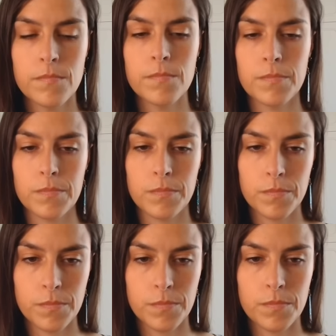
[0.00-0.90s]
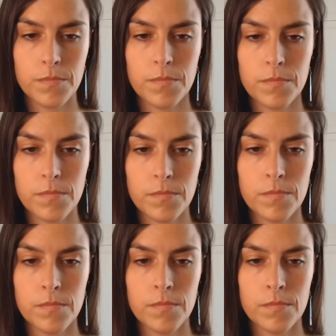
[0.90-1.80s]

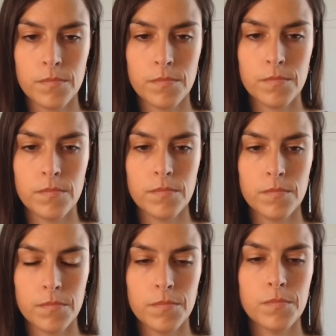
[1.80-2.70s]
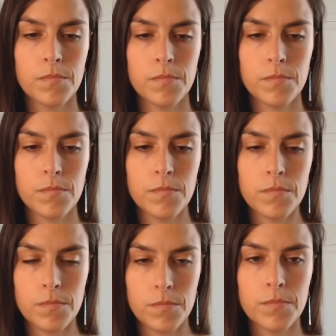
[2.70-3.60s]

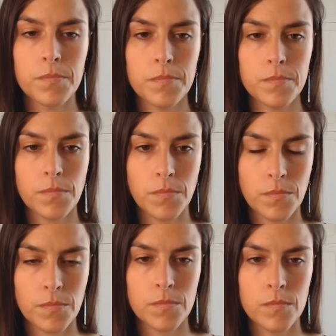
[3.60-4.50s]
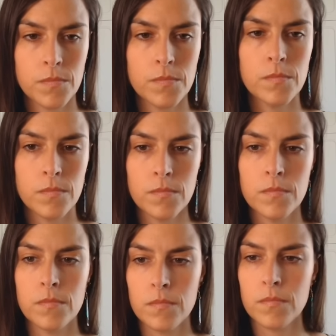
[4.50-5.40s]

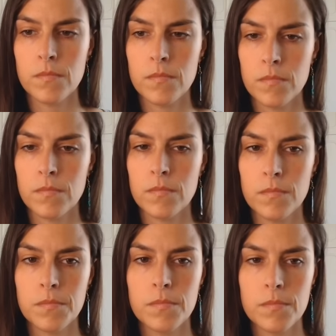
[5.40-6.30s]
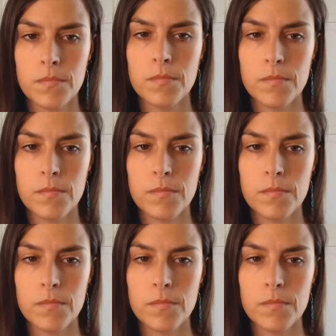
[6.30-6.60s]
No words are spoken by the person on screen.